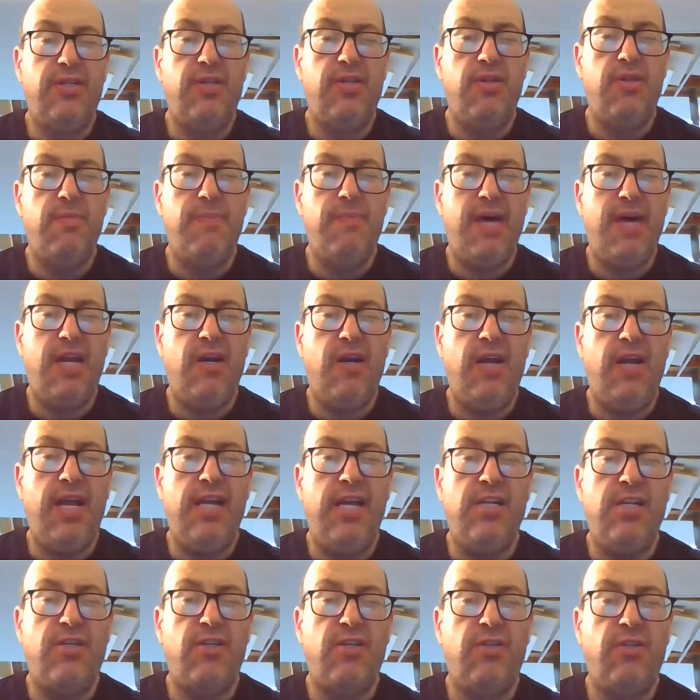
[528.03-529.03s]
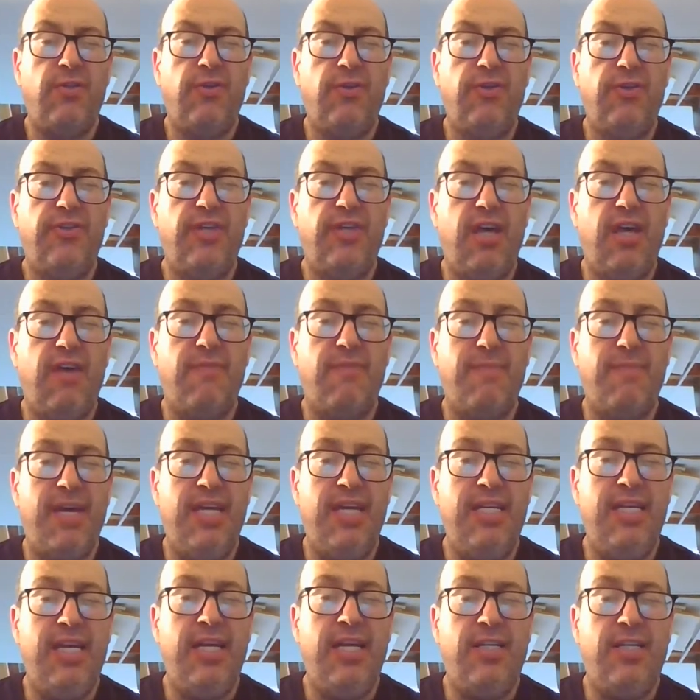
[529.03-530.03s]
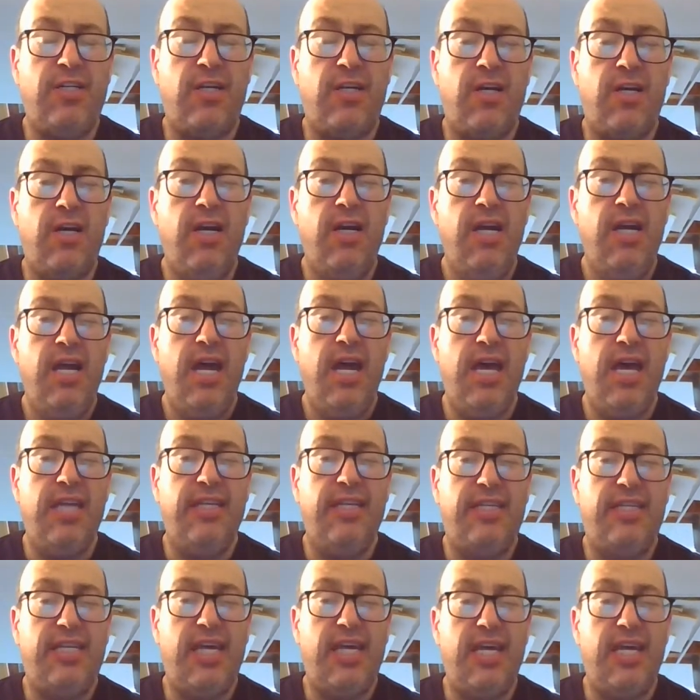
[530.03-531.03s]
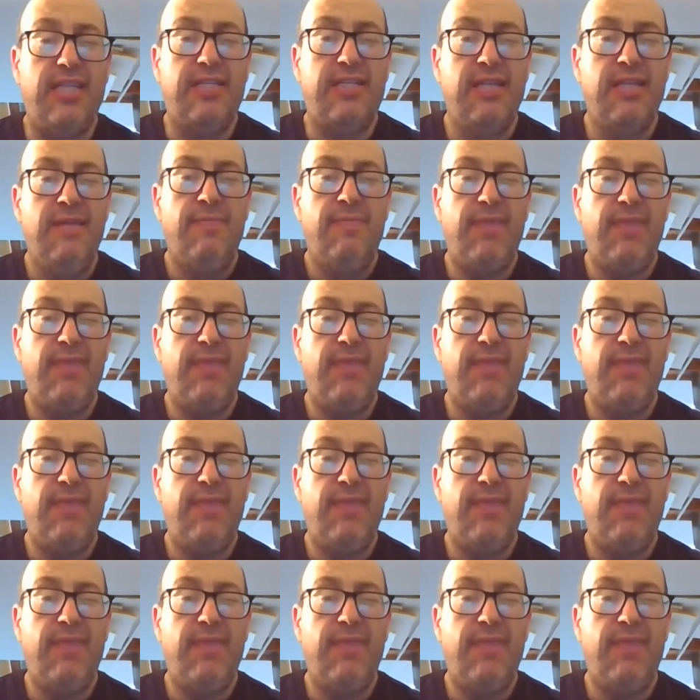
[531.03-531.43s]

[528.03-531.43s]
to the better angels of my nature and says,